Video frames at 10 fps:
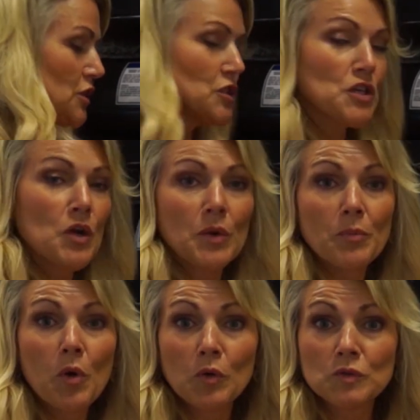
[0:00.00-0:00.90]
So
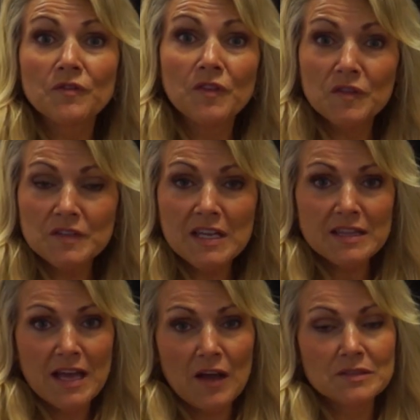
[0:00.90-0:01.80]
it pulls
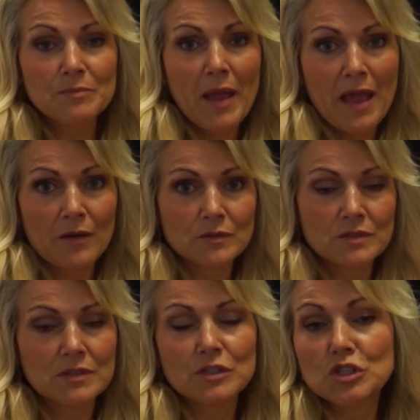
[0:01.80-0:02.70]
15,000
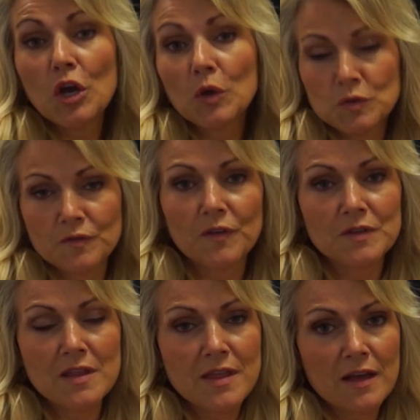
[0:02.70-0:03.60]
pounds, tows
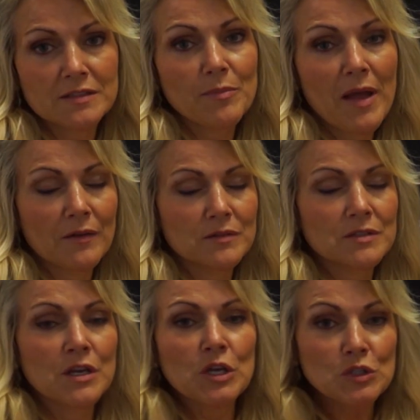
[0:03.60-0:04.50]
15,000 pounds.